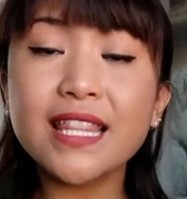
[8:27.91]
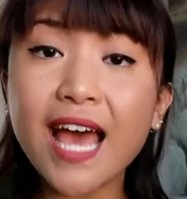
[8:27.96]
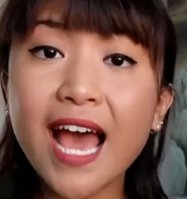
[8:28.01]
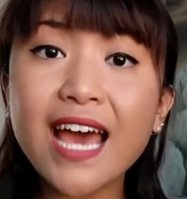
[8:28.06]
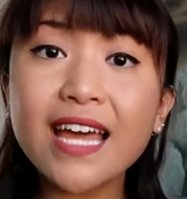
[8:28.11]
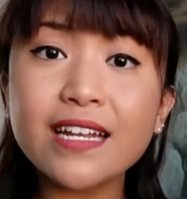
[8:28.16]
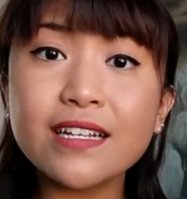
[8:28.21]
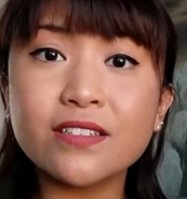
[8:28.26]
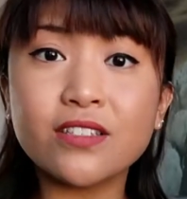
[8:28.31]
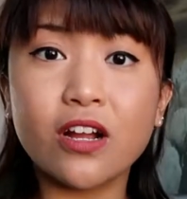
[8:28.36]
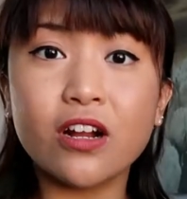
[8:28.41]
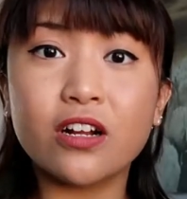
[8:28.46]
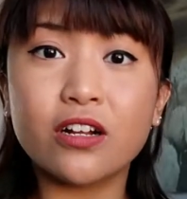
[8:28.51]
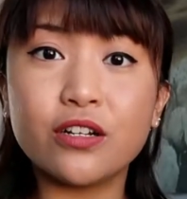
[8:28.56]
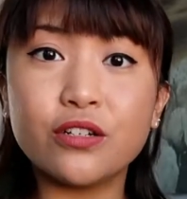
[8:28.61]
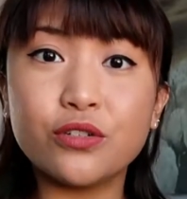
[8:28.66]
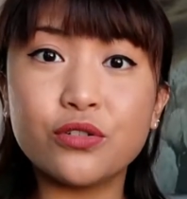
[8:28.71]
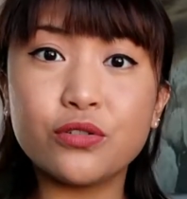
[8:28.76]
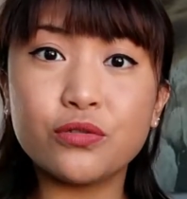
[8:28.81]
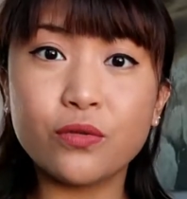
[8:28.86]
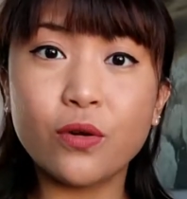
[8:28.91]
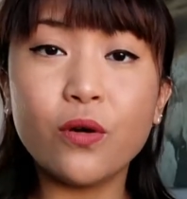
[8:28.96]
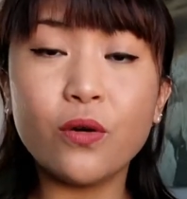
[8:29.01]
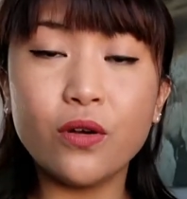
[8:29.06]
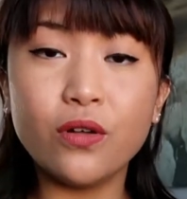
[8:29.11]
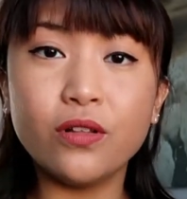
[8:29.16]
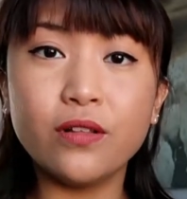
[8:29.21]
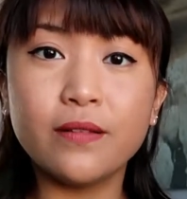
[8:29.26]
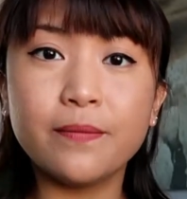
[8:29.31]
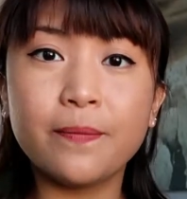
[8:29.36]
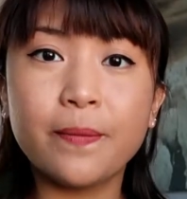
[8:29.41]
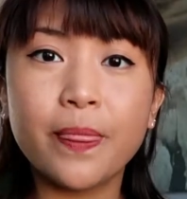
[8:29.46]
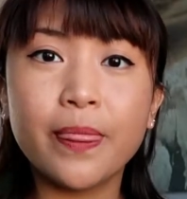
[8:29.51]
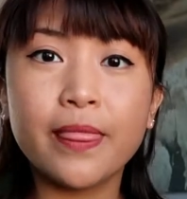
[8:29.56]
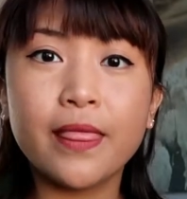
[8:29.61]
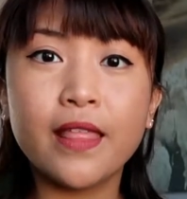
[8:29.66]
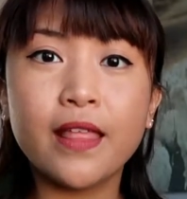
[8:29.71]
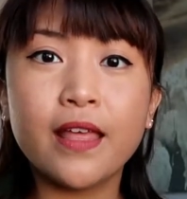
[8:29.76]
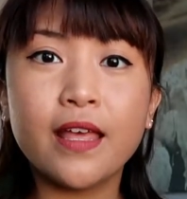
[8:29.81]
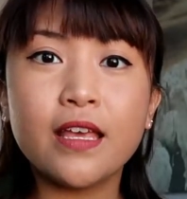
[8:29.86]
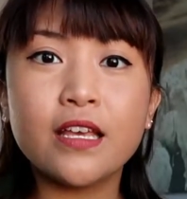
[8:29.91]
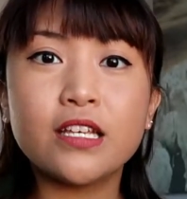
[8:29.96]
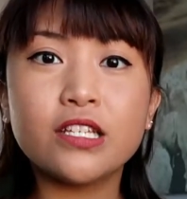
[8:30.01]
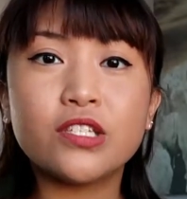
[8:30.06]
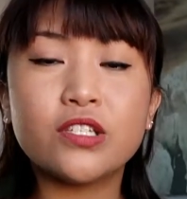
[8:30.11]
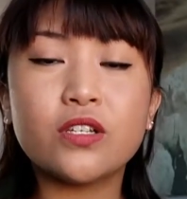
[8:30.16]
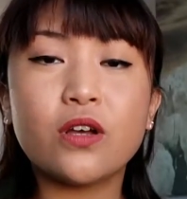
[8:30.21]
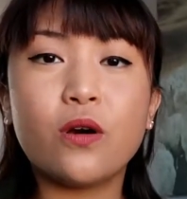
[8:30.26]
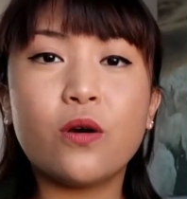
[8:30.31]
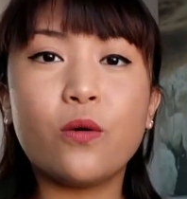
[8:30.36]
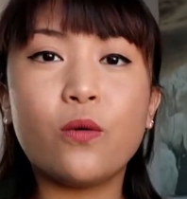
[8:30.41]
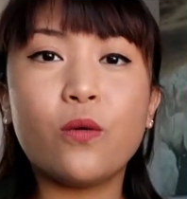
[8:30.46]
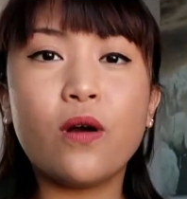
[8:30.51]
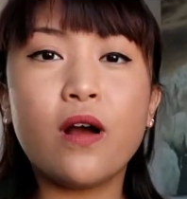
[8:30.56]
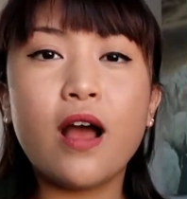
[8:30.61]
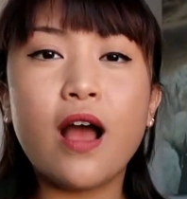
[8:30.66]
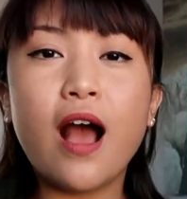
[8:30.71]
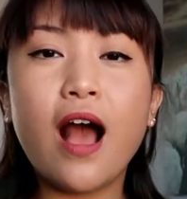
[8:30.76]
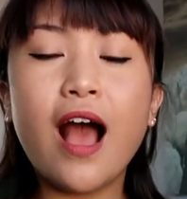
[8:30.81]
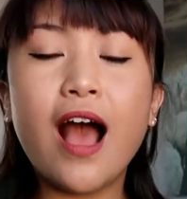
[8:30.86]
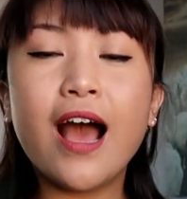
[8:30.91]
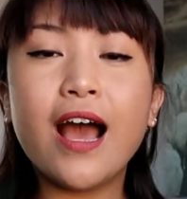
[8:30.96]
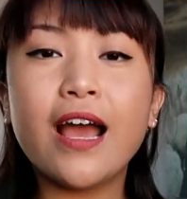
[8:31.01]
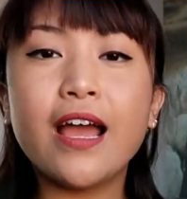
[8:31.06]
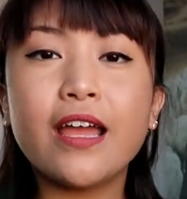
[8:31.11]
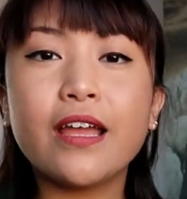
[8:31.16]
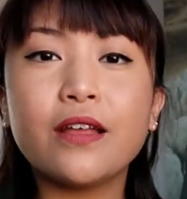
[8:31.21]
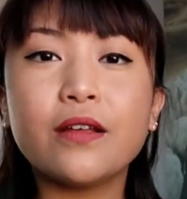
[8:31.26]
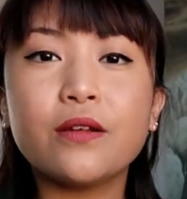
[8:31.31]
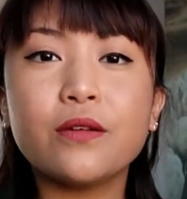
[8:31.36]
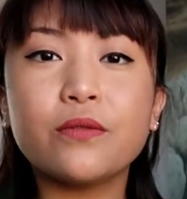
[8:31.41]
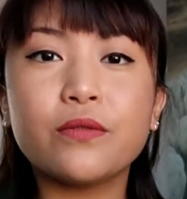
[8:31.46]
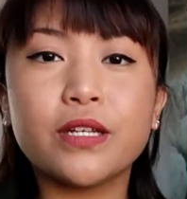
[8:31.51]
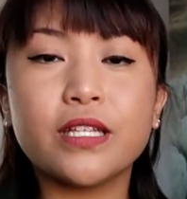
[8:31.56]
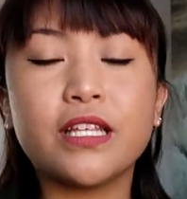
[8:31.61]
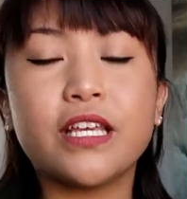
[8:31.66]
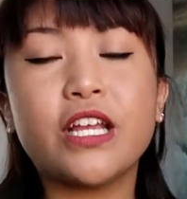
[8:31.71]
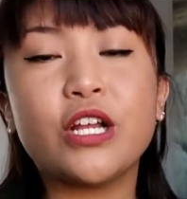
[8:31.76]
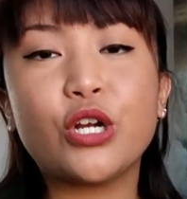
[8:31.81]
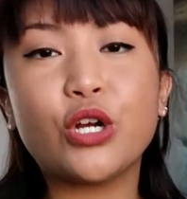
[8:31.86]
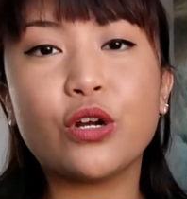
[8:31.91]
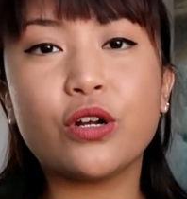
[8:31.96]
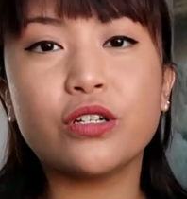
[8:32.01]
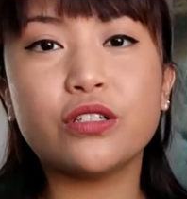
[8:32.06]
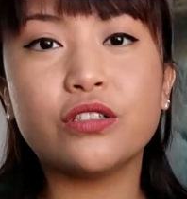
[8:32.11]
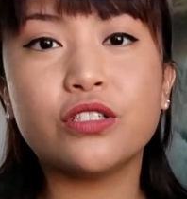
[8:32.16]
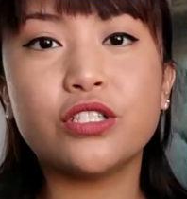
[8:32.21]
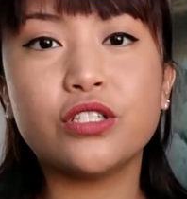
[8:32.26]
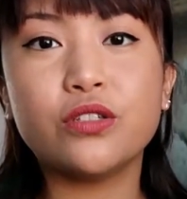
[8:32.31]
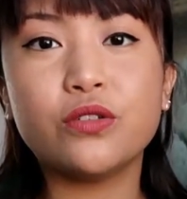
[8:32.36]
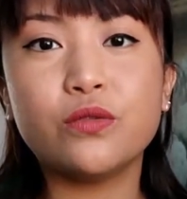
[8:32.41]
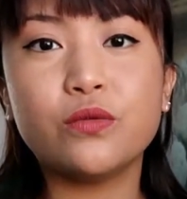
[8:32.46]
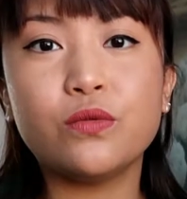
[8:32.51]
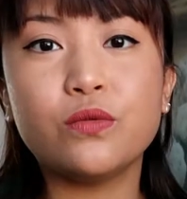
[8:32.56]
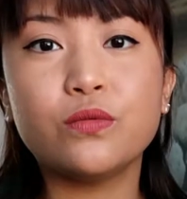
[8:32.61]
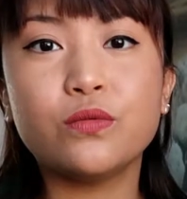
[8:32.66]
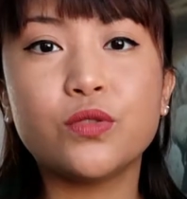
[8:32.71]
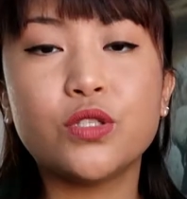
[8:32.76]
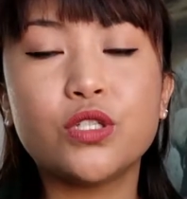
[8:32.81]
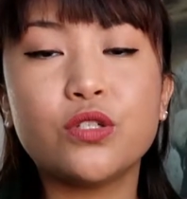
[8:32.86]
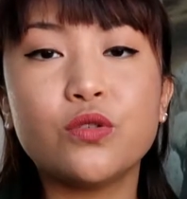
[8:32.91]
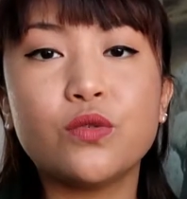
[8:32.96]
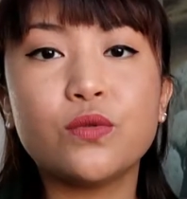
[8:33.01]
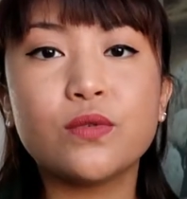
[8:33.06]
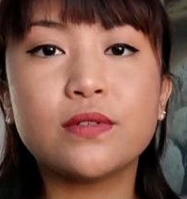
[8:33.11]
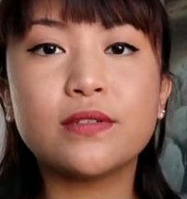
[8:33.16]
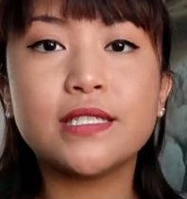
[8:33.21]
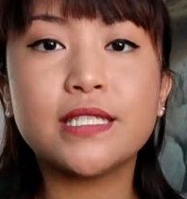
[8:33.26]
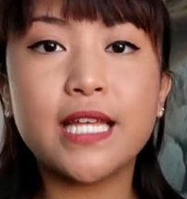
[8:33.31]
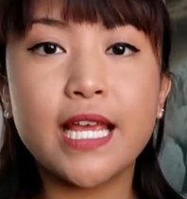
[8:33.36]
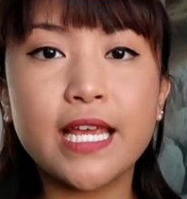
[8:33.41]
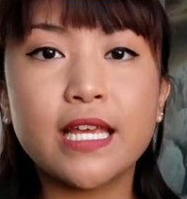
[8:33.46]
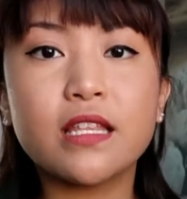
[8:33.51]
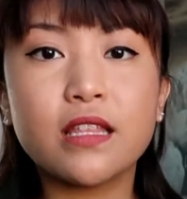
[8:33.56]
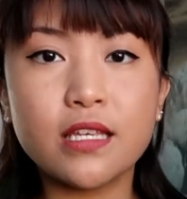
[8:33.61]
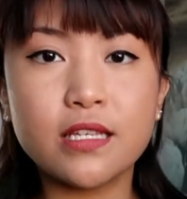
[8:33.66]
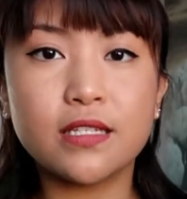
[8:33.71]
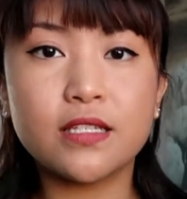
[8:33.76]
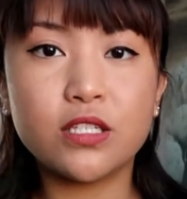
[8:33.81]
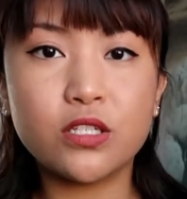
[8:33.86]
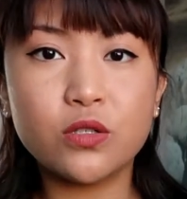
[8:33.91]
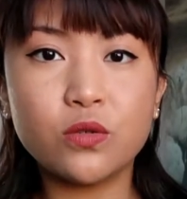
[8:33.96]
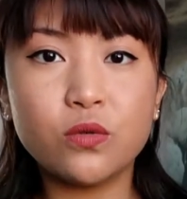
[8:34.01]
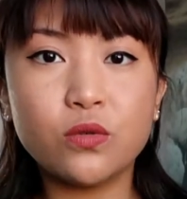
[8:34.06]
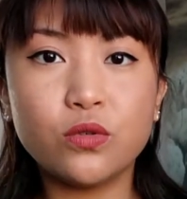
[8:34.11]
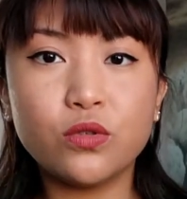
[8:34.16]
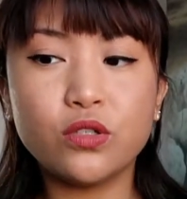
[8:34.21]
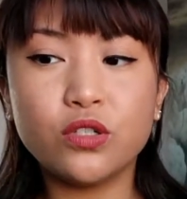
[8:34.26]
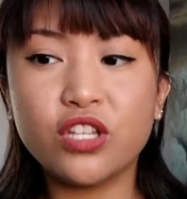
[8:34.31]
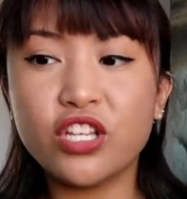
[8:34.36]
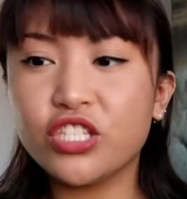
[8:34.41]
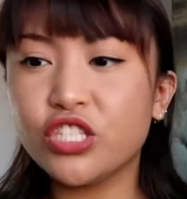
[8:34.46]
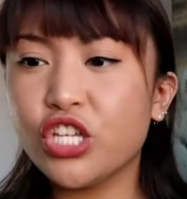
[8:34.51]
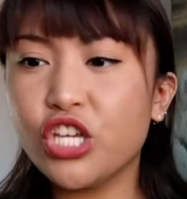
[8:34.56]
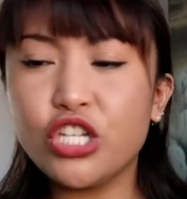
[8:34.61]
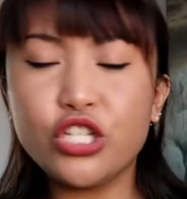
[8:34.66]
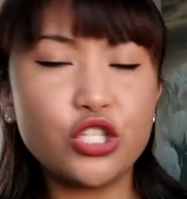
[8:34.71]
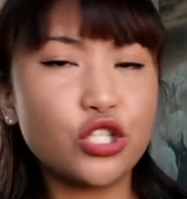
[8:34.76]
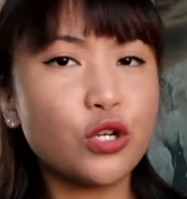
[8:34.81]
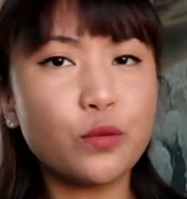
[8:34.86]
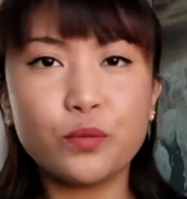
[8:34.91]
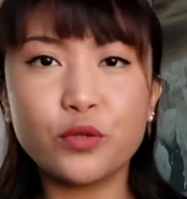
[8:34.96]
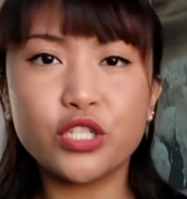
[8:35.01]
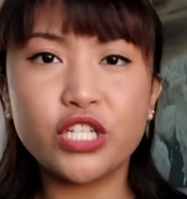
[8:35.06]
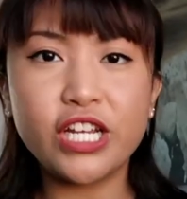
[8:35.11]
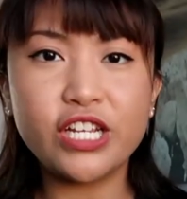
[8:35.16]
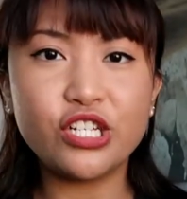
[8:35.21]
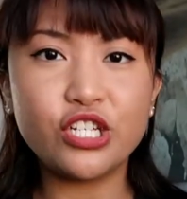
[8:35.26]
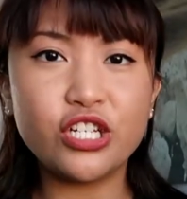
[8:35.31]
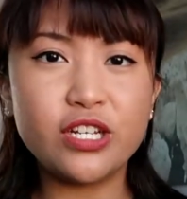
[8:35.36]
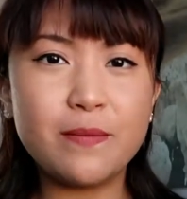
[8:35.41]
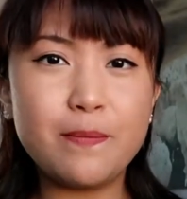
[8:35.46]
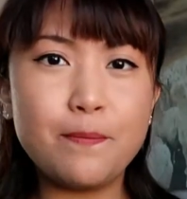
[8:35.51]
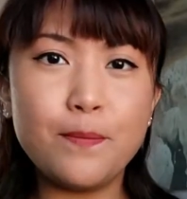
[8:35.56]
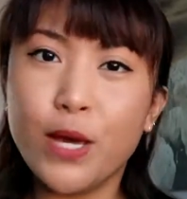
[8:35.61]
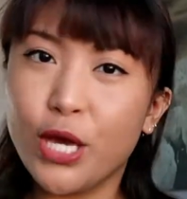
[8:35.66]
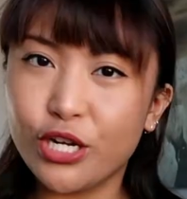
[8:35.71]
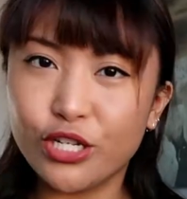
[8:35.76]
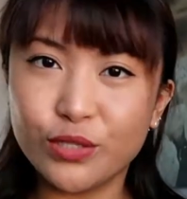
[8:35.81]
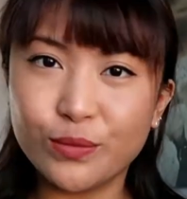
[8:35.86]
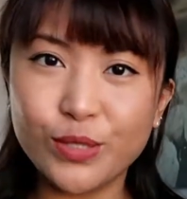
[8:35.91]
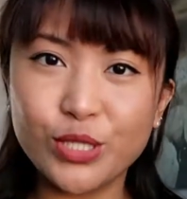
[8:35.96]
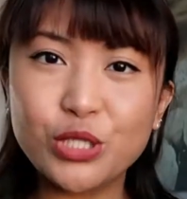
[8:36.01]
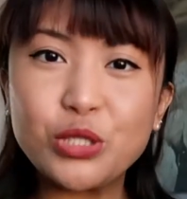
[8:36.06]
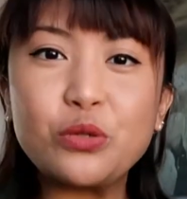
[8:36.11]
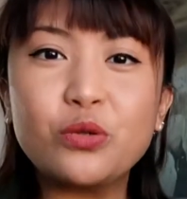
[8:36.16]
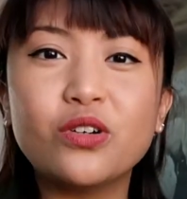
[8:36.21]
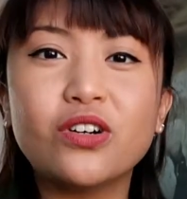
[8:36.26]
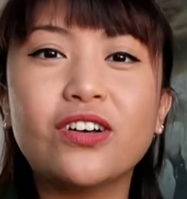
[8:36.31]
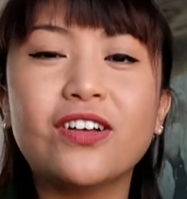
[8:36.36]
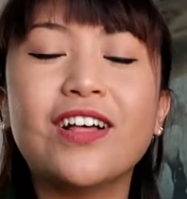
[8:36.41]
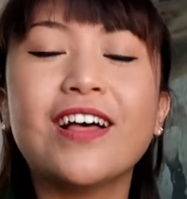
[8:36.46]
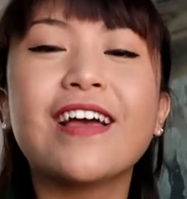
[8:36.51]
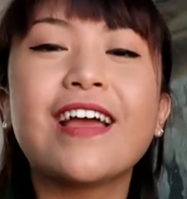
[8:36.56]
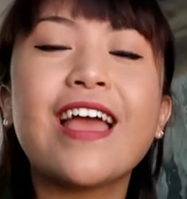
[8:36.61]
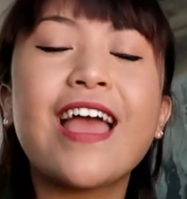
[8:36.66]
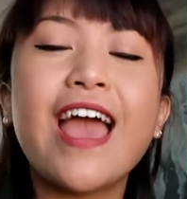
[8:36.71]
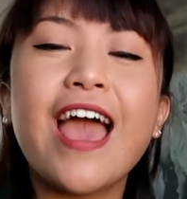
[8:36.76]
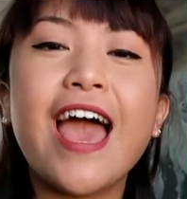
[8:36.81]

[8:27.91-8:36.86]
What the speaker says: That is our control. So I really encourage you to take this tool, this interpretation management tool,